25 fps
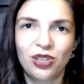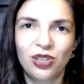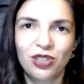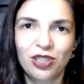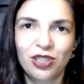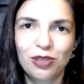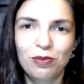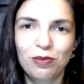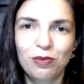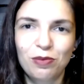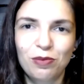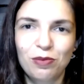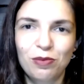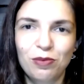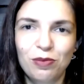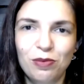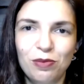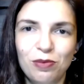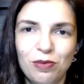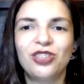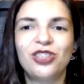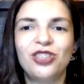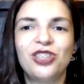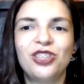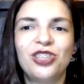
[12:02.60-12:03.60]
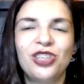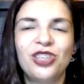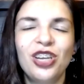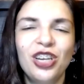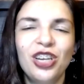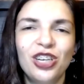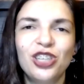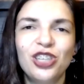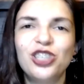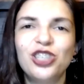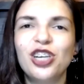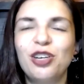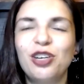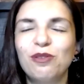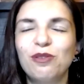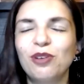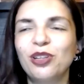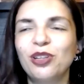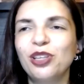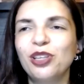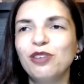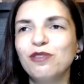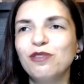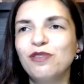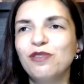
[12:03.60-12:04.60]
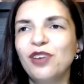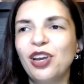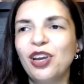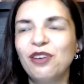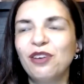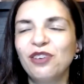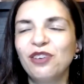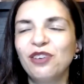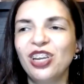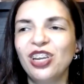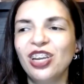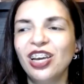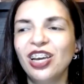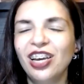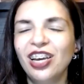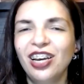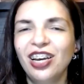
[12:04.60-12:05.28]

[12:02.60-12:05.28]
is because he's generally very